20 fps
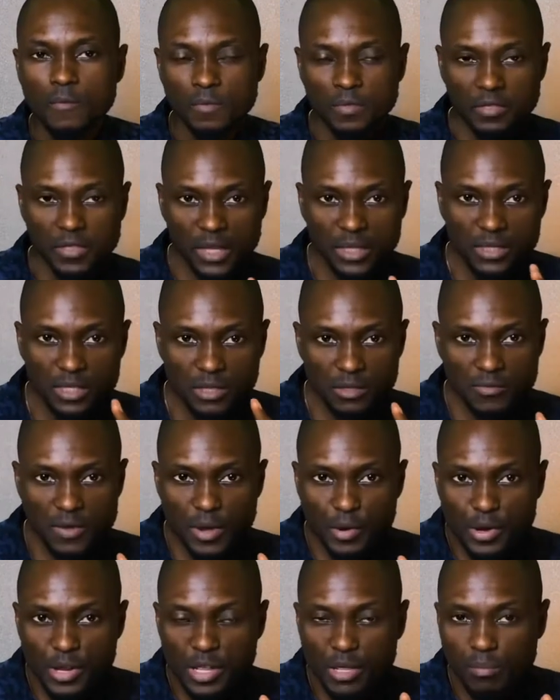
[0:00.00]
This is
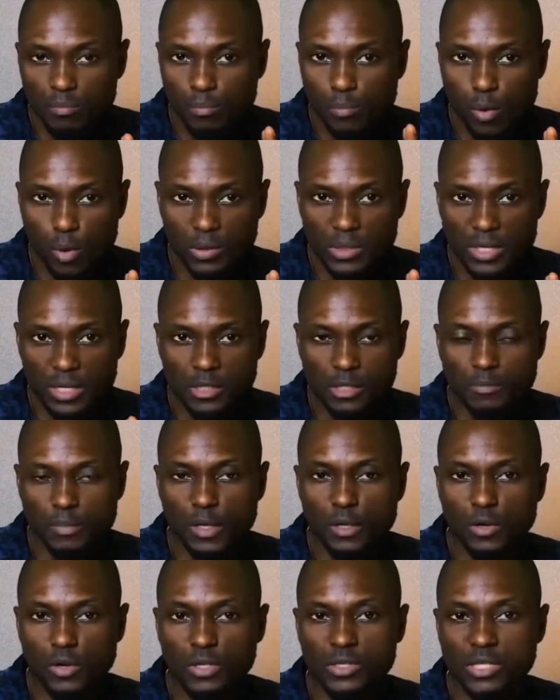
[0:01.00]
very important
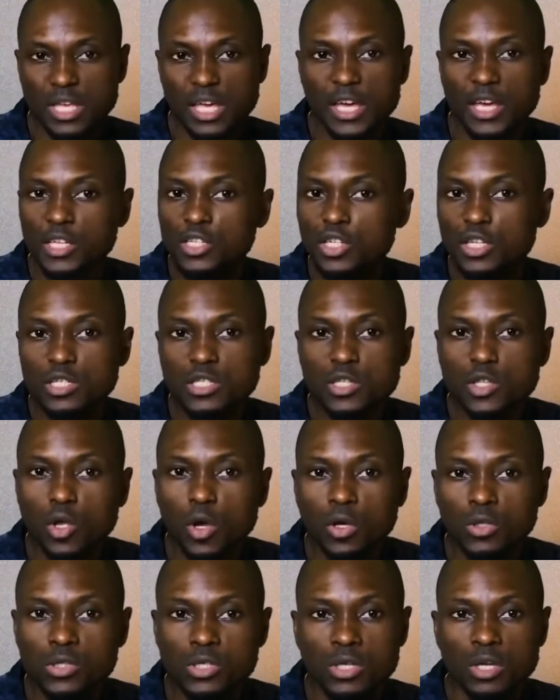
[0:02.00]
because age is
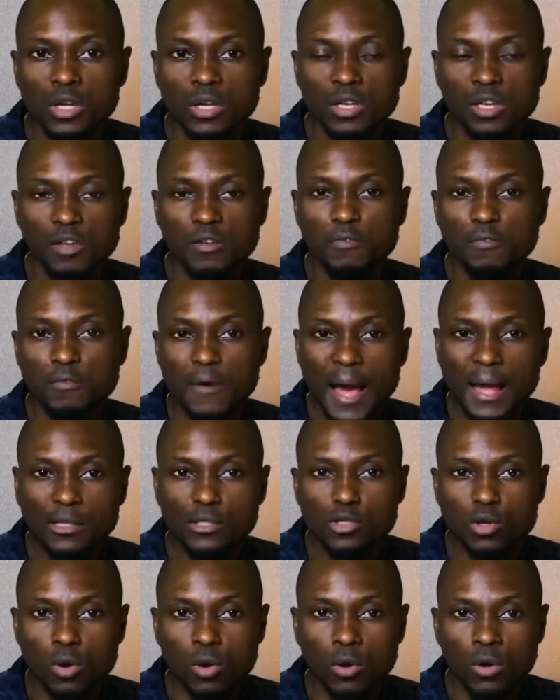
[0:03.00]
not a
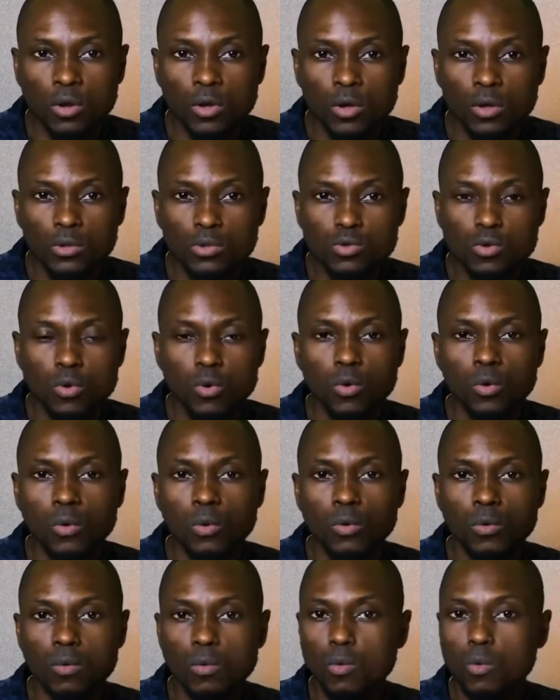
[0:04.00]
factor to
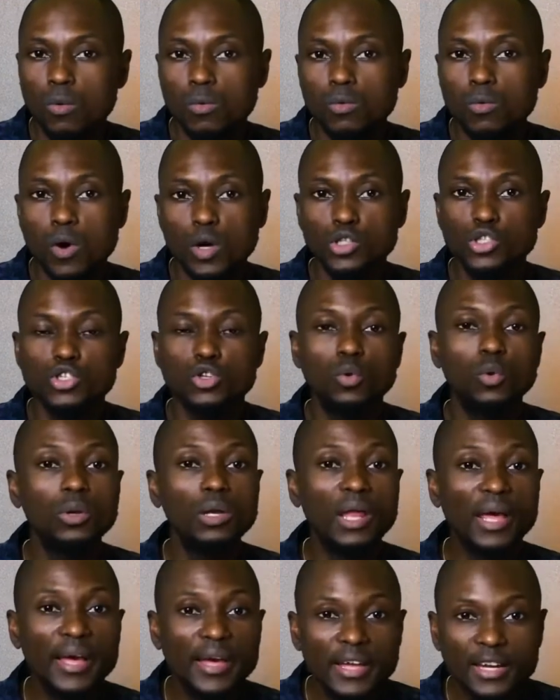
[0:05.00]
what you
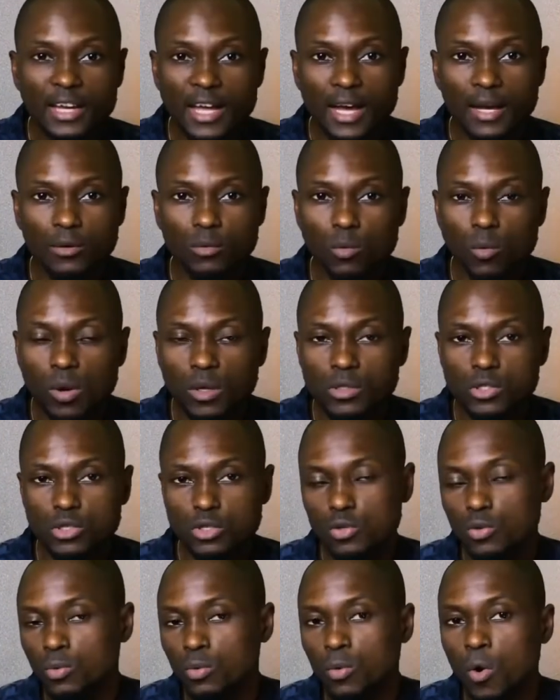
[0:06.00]
learn and what
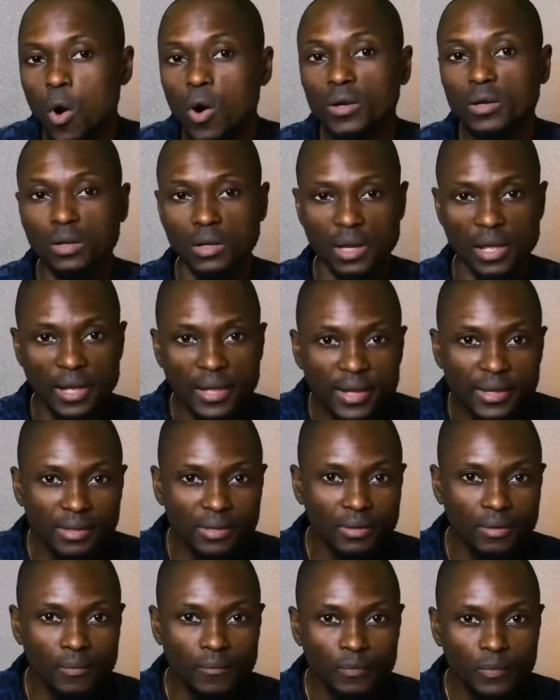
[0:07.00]
you unlearn.
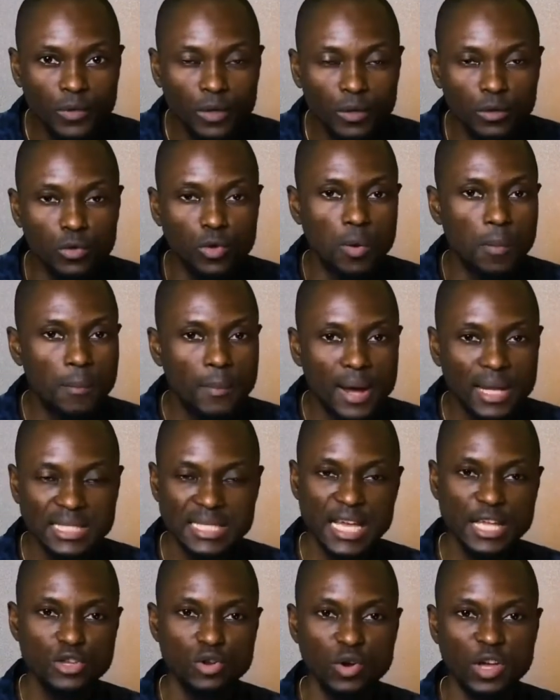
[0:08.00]
No
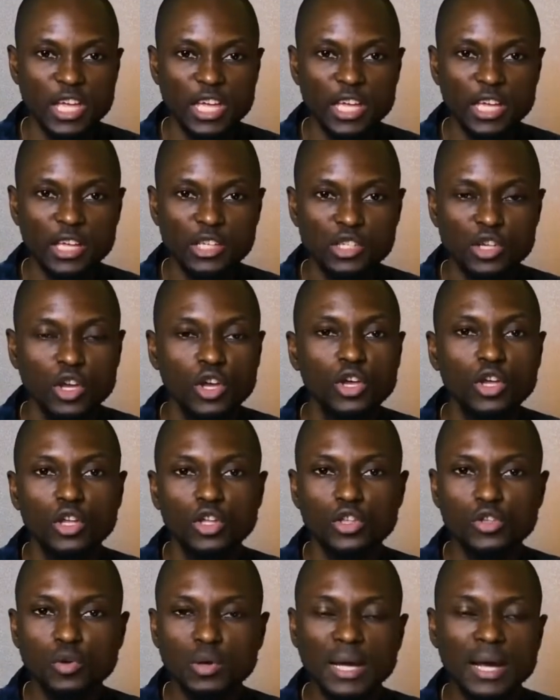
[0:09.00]
matter your age,
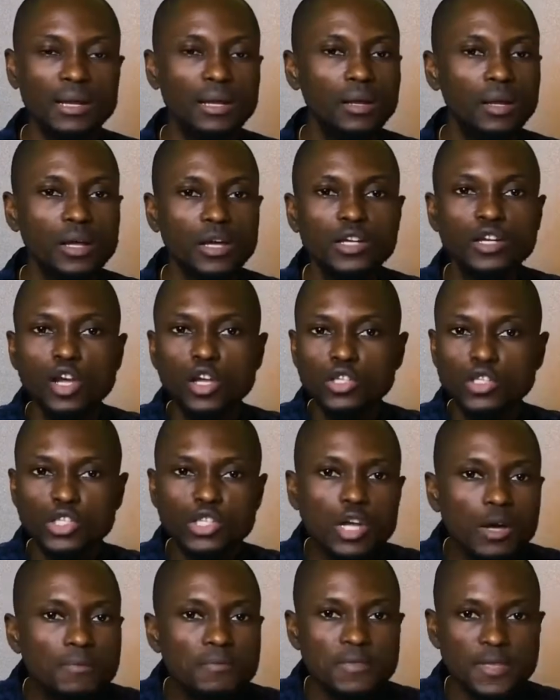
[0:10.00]
you can learn
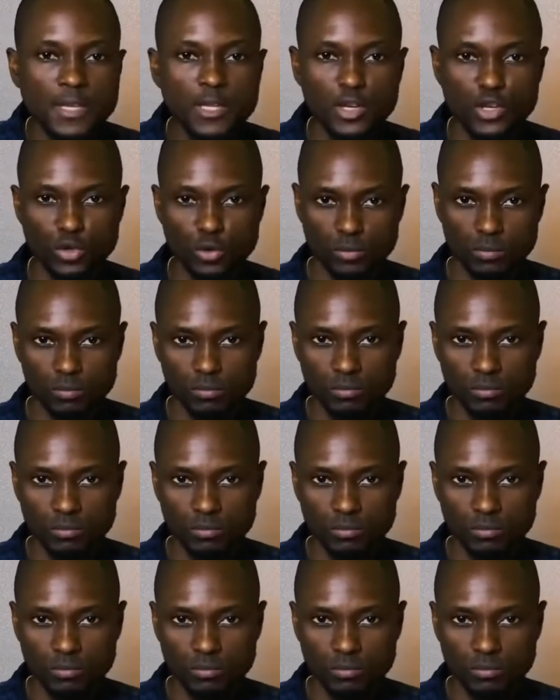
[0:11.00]
something new.